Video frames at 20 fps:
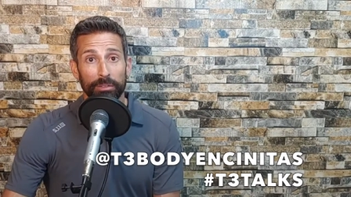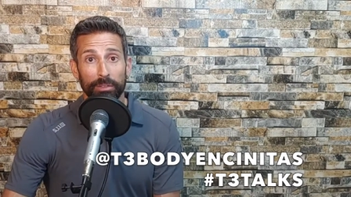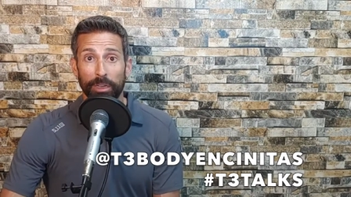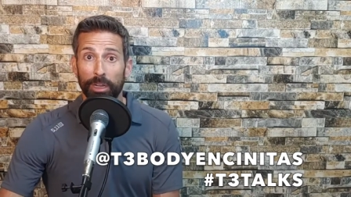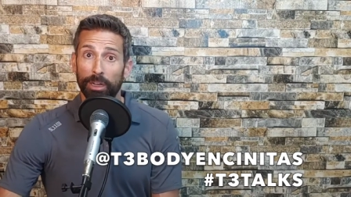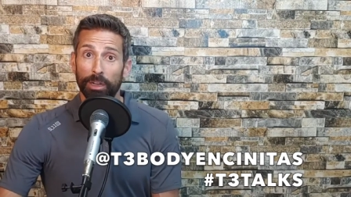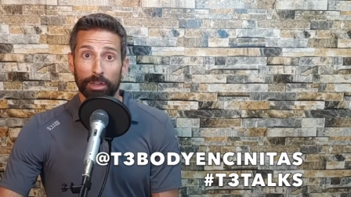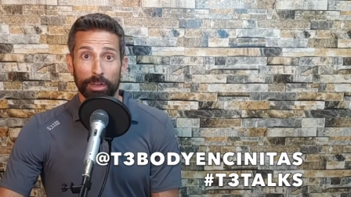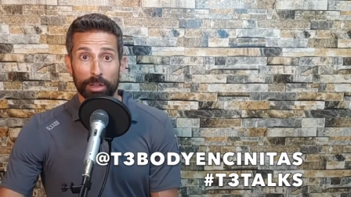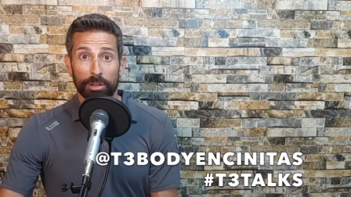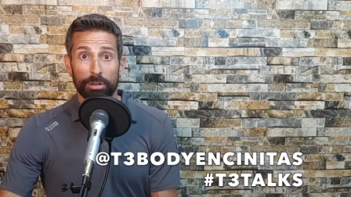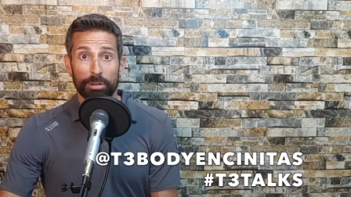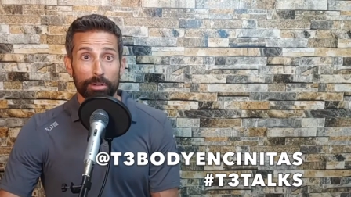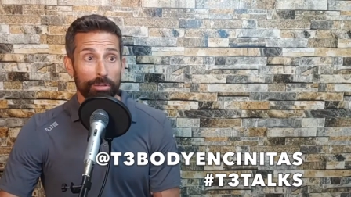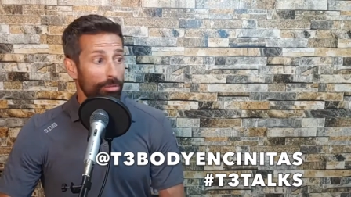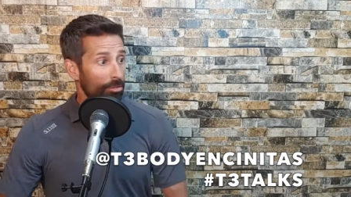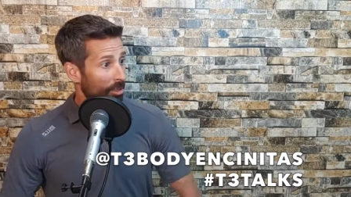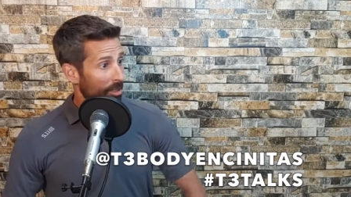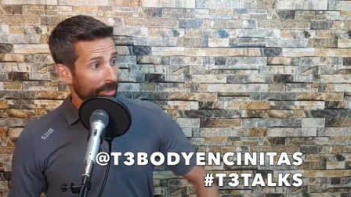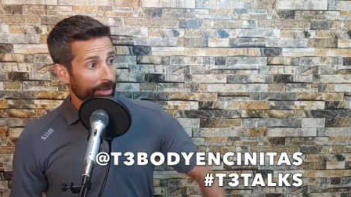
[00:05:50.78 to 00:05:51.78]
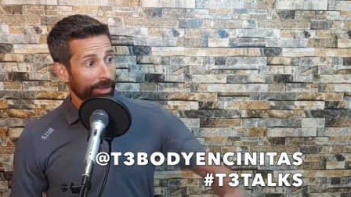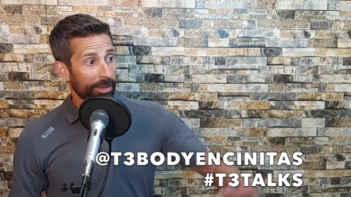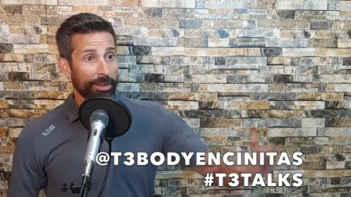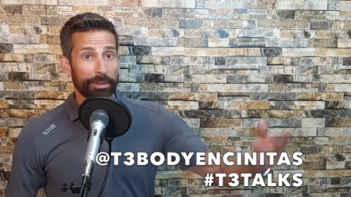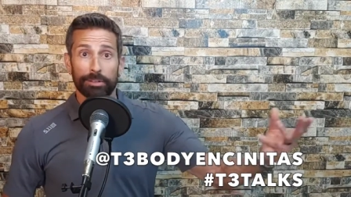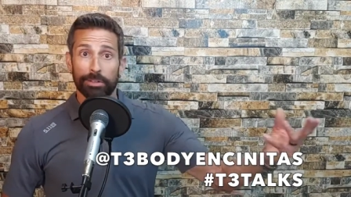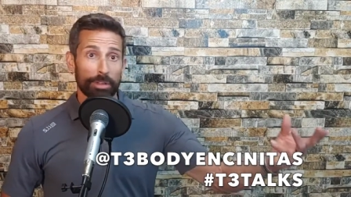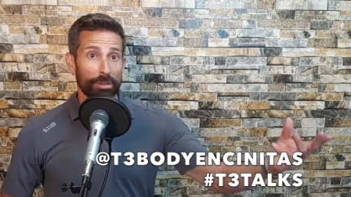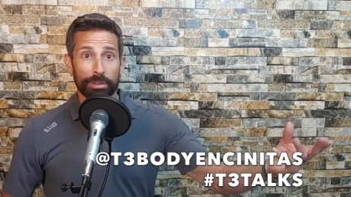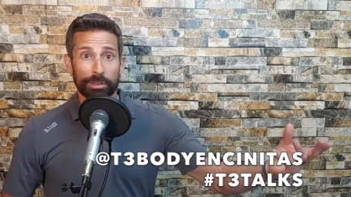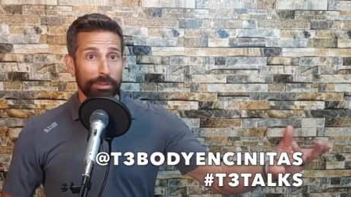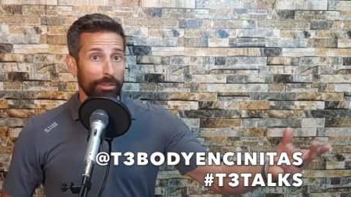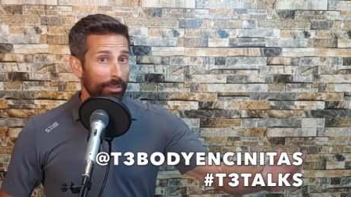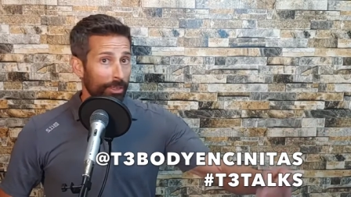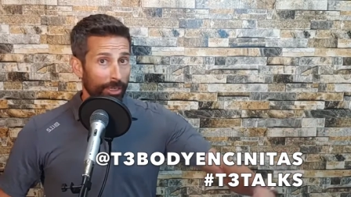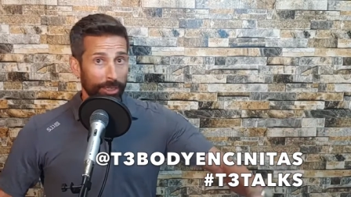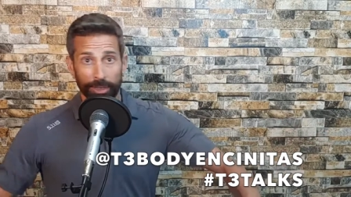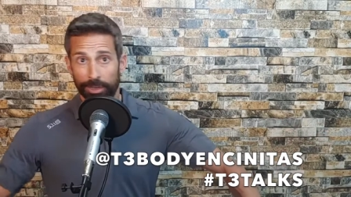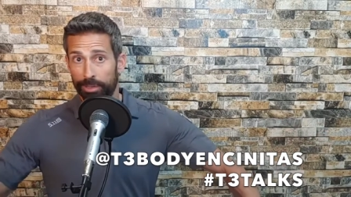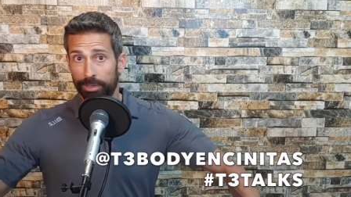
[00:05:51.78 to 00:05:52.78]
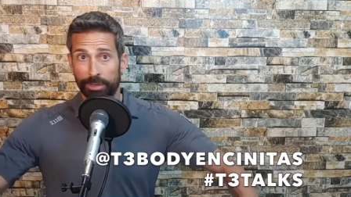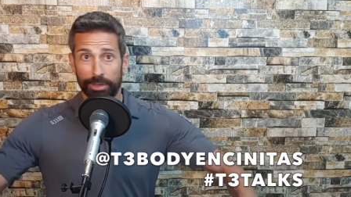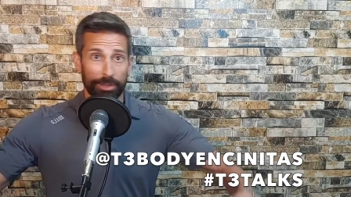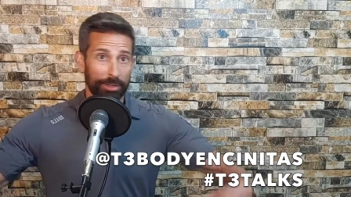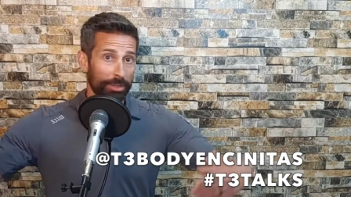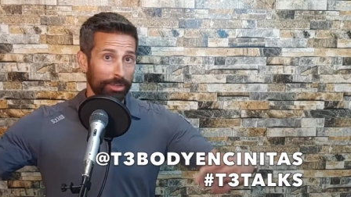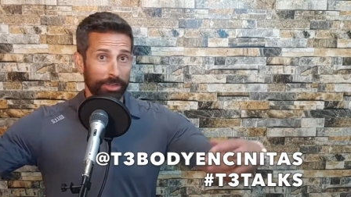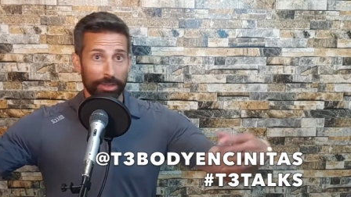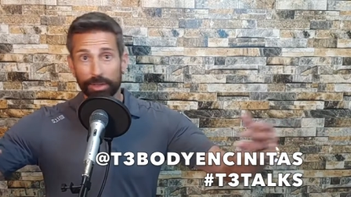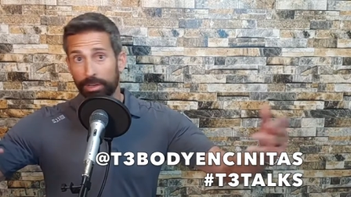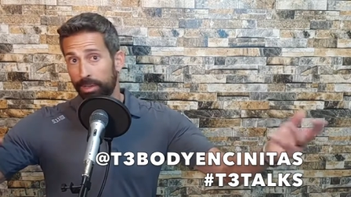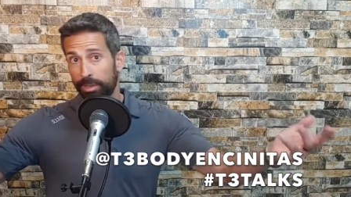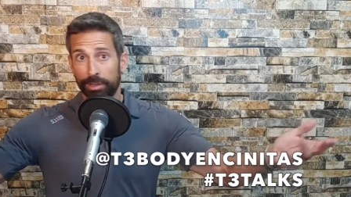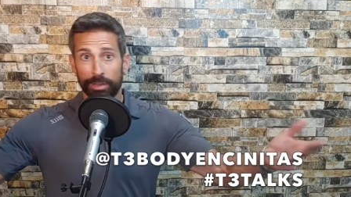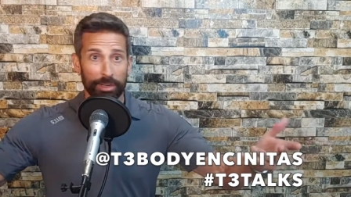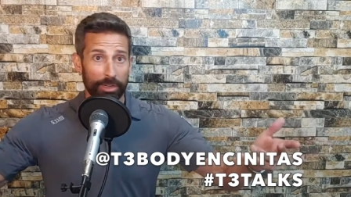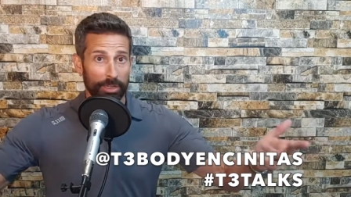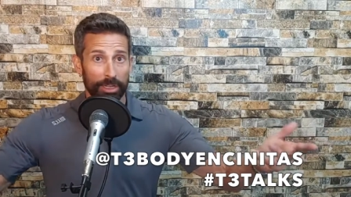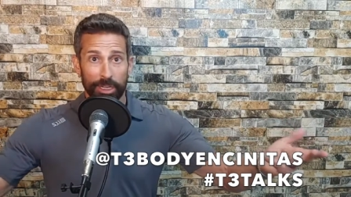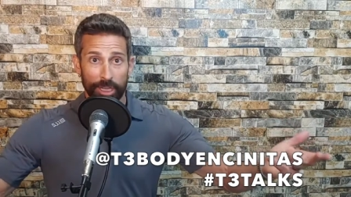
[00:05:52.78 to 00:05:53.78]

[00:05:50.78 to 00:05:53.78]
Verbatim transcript: Hello, hello, ha, ha, ha, ha.